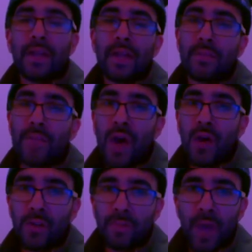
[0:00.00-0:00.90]
and it
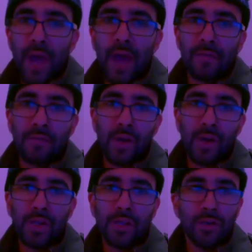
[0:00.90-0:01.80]
bounced back
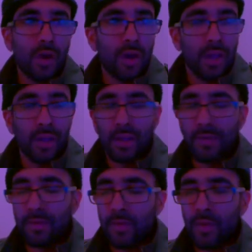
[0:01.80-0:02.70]
very strong, as
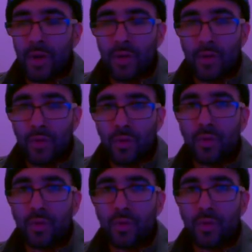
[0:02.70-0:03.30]
everyone who